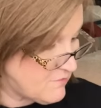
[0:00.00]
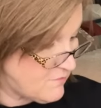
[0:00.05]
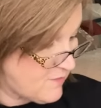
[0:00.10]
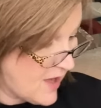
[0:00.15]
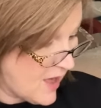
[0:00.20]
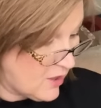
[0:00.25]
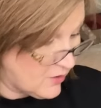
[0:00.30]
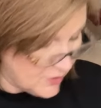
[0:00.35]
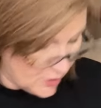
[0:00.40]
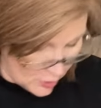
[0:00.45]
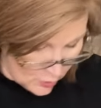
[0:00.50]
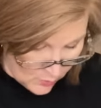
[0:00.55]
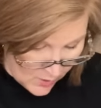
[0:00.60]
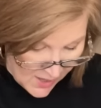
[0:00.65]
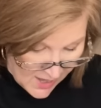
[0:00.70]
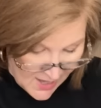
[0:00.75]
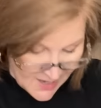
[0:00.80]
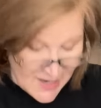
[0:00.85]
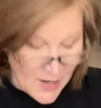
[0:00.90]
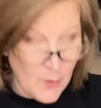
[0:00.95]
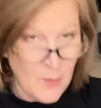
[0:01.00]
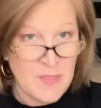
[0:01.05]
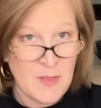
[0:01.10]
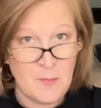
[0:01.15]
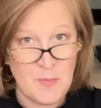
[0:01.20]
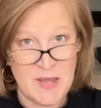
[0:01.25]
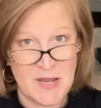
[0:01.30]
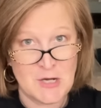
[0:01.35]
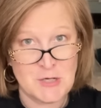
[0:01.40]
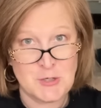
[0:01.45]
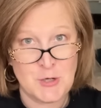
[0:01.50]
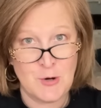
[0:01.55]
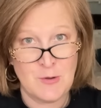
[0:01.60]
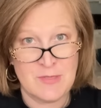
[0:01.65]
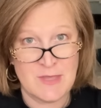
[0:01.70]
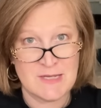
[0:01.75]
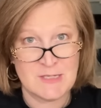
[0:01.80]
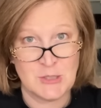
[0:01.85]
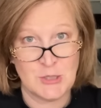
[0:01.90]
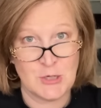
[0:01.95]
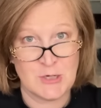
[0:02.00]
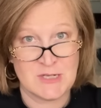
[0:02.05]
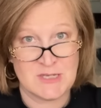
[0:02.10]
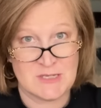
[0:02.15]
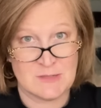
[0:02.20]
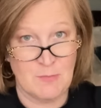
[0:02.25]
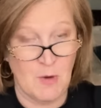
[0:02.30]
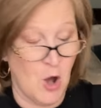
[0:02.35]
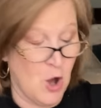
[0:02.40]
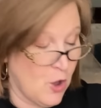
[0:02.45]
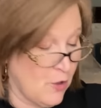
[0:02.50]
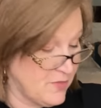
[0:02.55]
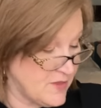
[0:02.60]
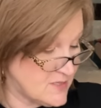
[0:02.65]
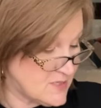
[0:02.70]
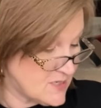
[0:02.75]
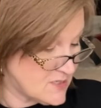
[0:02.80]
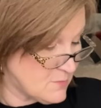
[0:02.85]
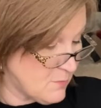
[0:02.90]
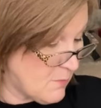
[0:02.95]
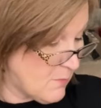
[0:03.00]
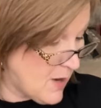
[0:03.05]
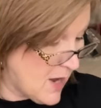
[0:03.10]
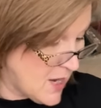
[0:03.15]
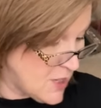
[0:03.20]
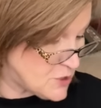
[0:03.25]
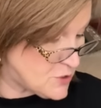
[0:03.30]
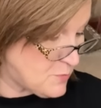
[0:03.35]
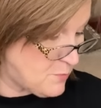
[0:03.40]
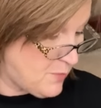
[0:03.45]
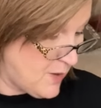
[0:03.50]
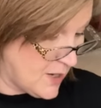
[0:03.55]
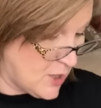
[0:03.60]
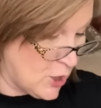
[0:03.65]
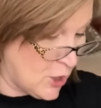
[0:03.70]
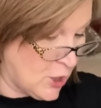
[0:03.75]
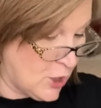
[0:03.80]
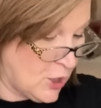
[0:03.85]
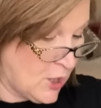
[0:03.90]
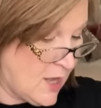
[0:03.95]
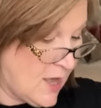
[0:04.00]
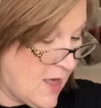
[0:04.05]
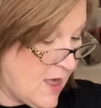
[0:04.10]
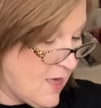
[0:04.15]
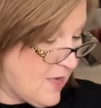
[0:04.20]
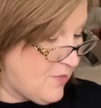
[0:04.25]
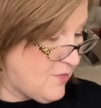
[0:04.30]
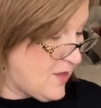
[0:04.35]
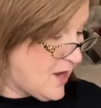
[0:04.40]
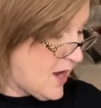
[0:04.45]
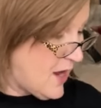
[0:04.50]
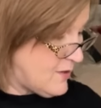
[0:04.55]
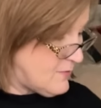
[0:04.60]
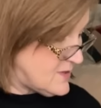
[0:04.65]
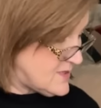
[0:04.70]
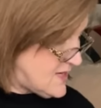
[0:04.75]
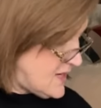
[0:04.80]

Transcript: value. Now in the picture, this looks small. This is much bigger than I was